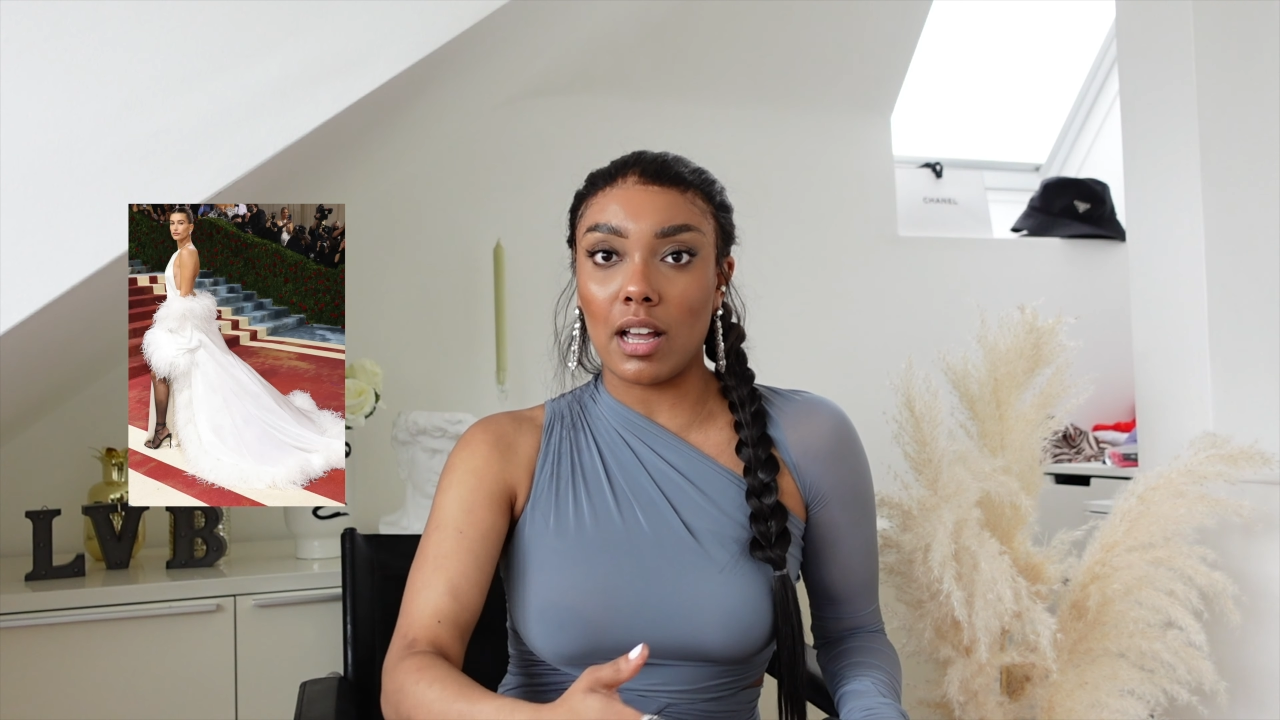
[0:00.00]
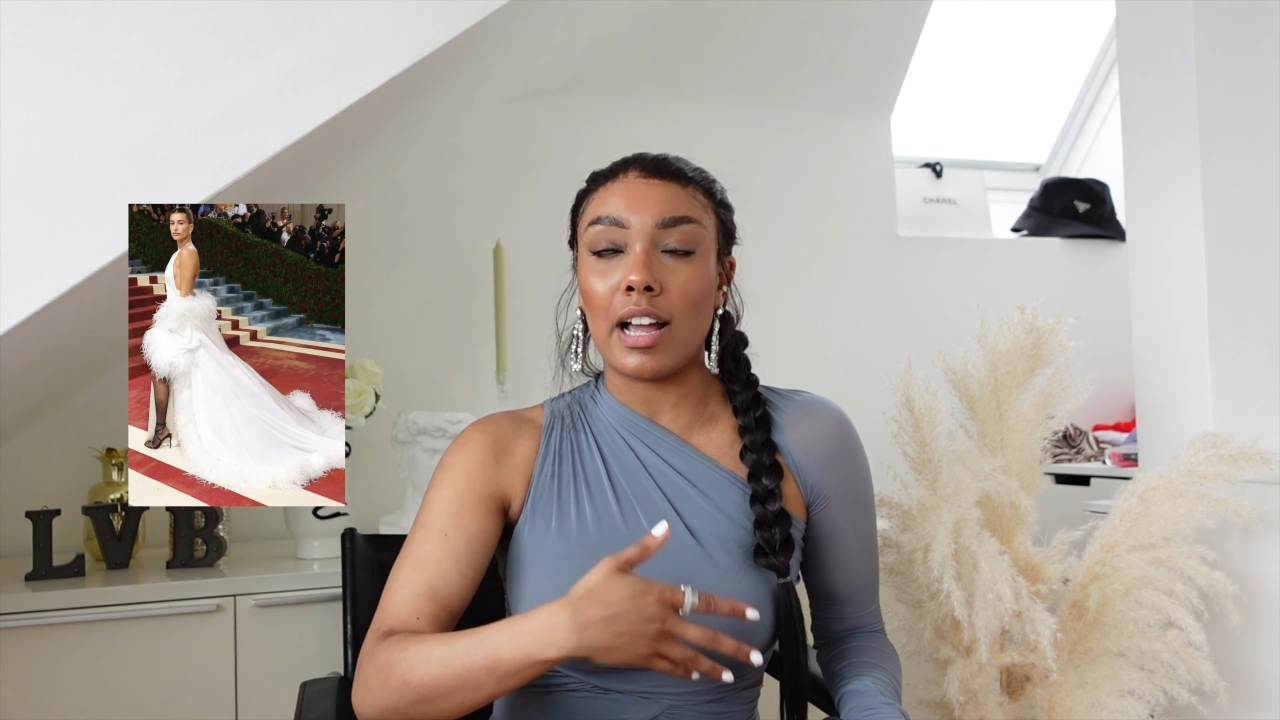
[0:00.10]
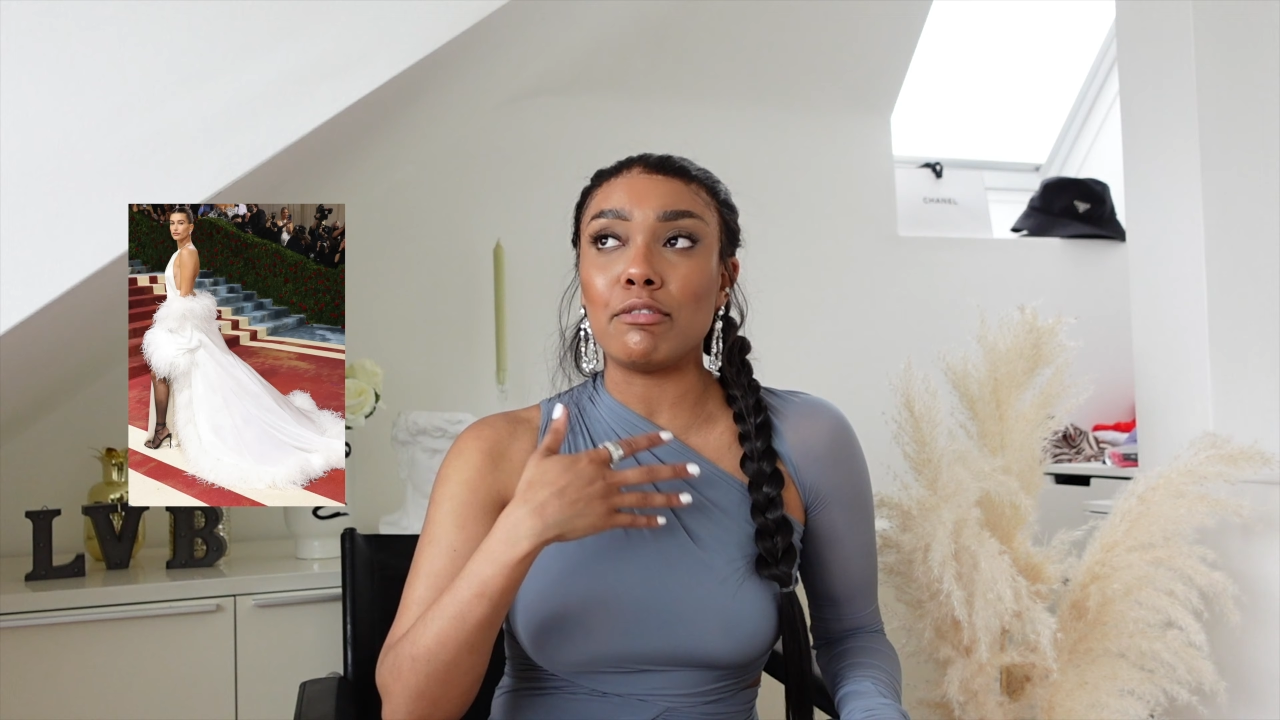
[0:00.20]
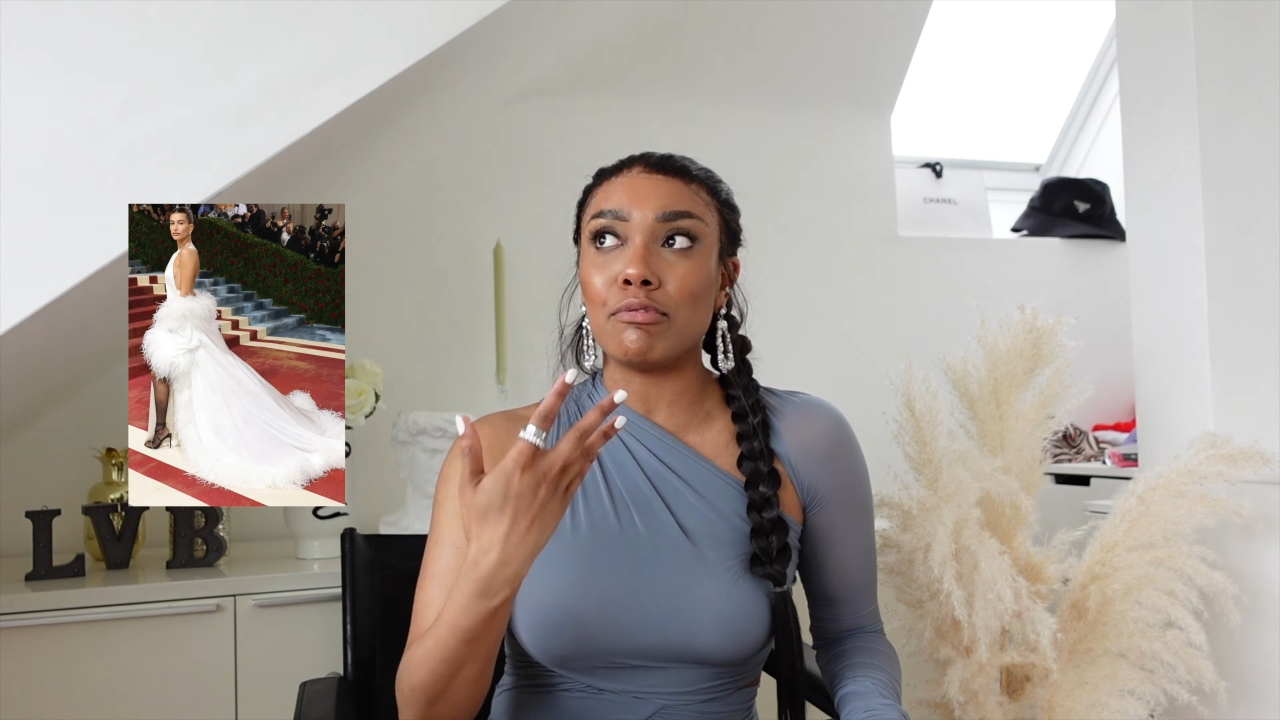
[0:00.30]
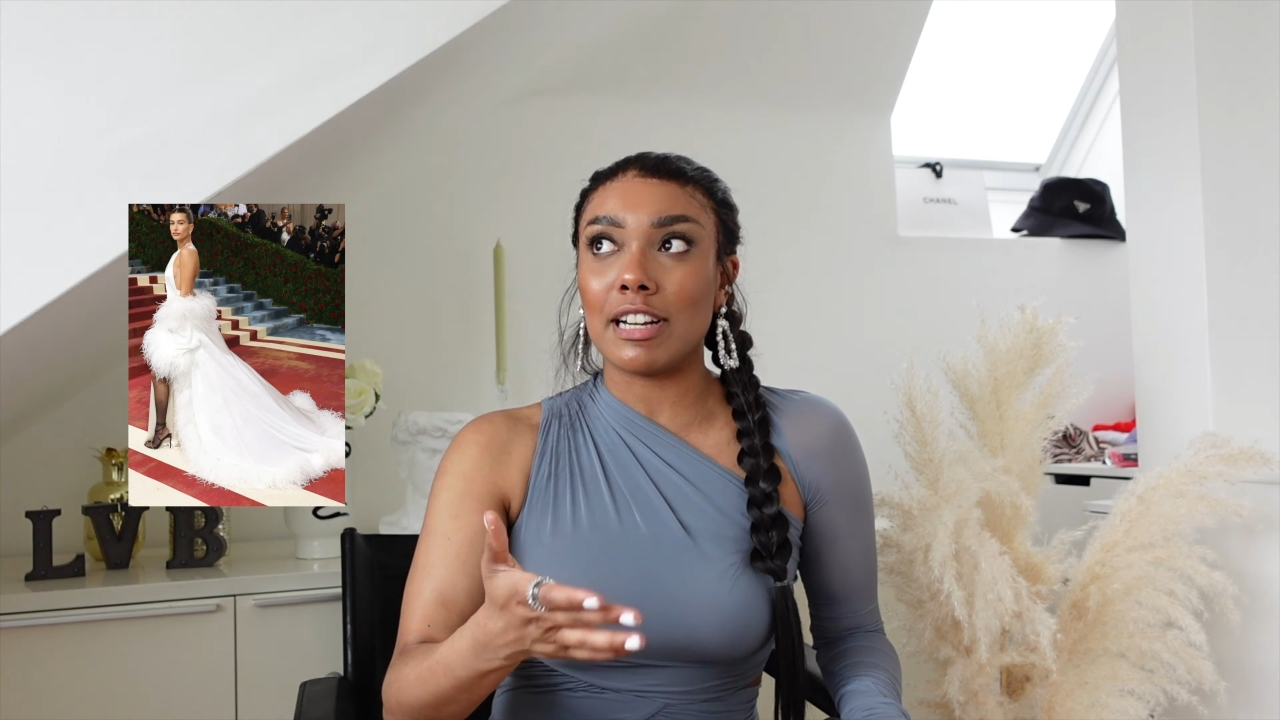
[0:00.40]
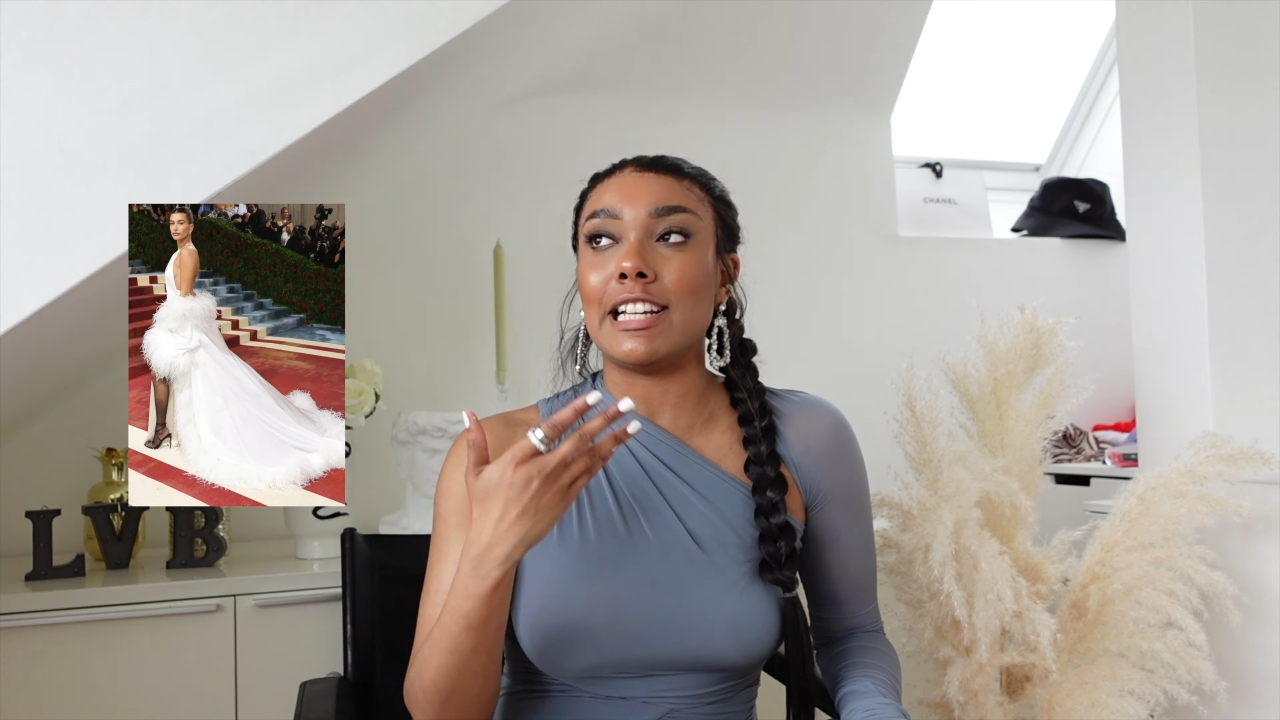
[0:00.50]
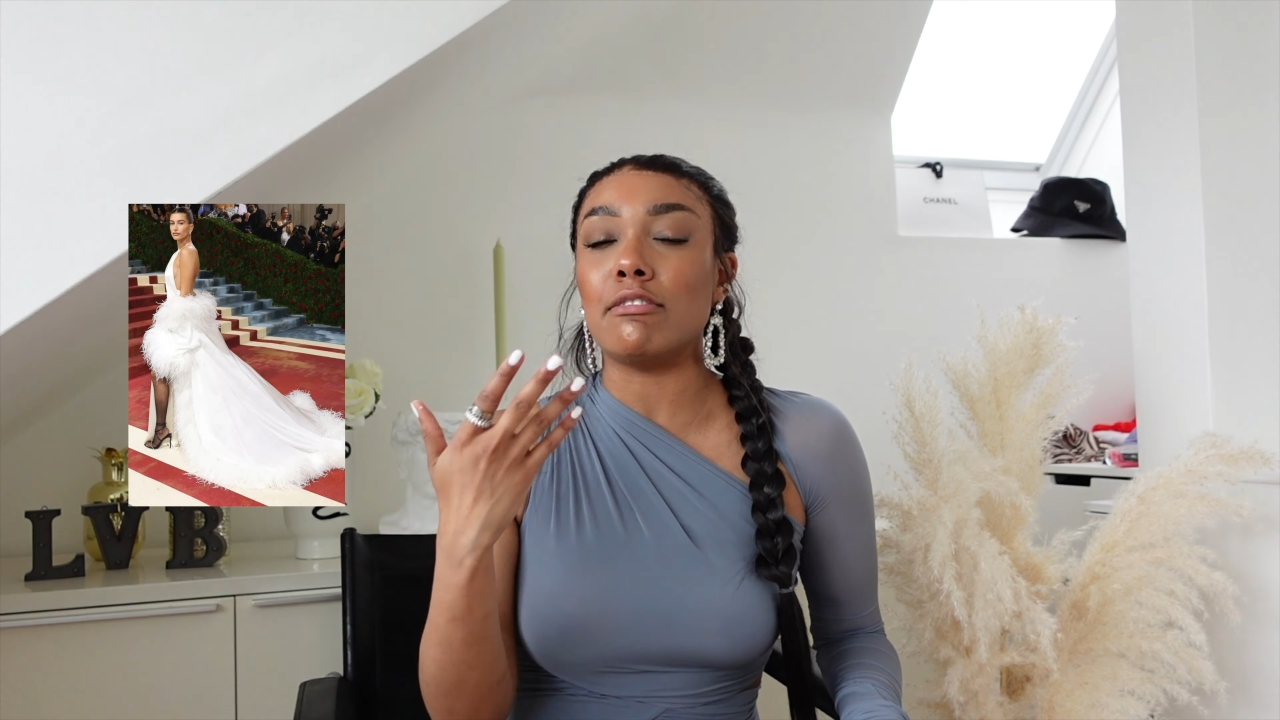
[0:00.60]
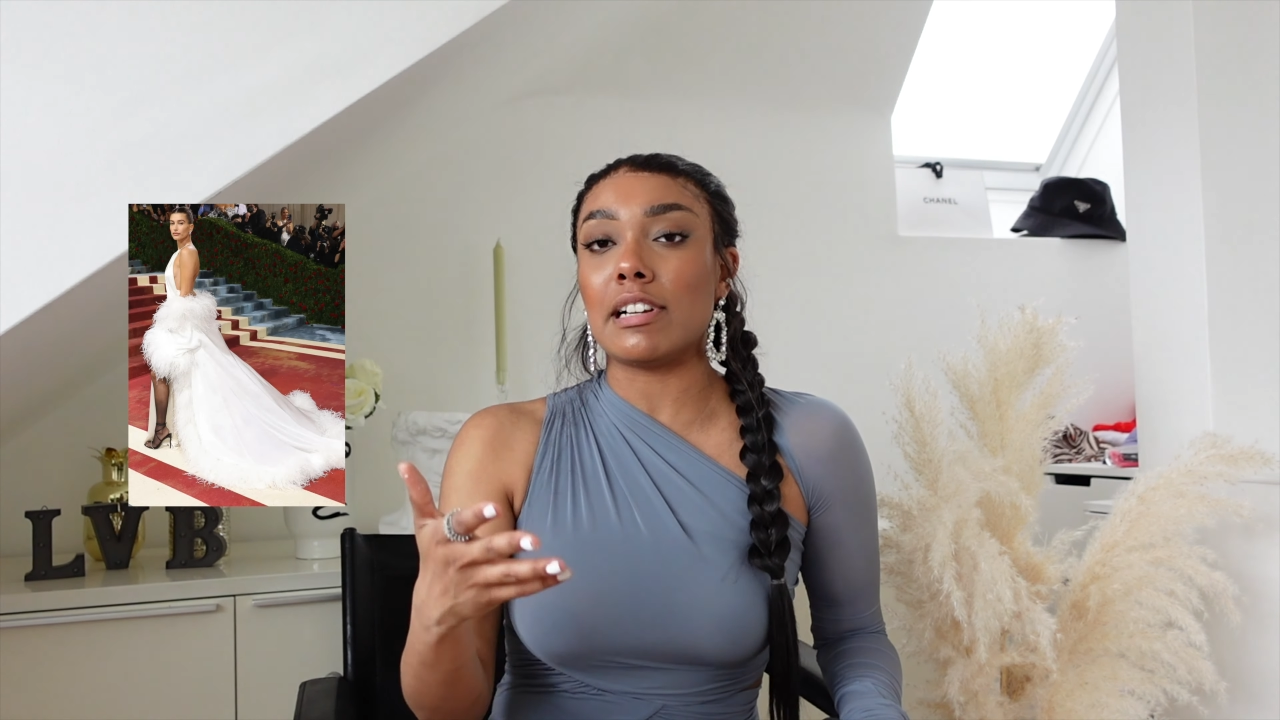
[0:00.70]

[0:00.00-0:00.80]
I really,